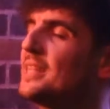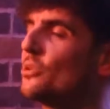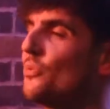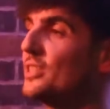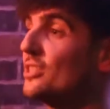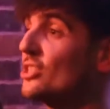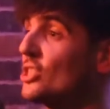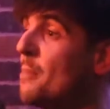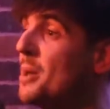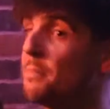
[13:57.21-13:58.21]
to reach the
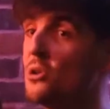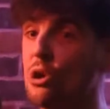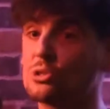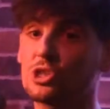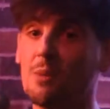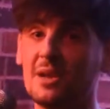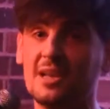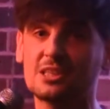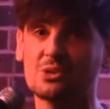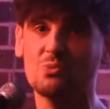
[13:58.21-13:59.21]
summit, but no summit
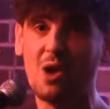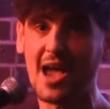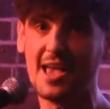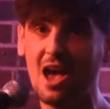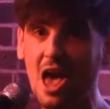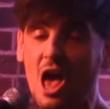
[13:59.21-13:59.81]
isn't right.